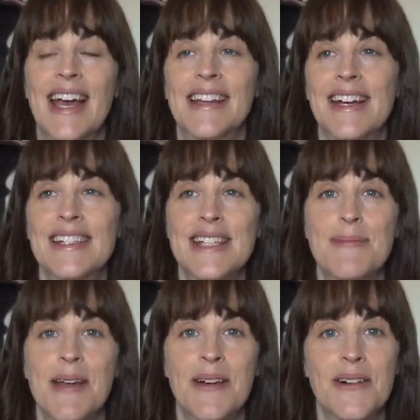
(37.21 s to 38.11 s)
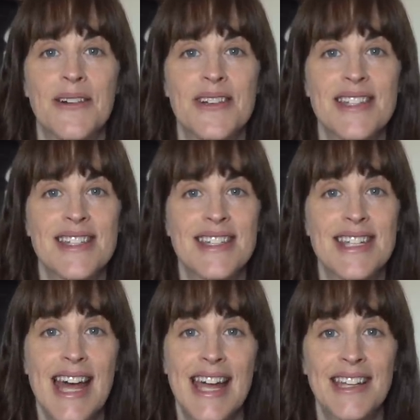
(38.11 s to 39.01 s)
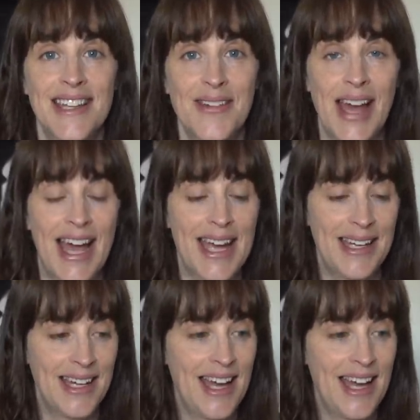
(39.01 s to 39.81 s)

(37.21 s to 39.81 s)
and that is because today in the UK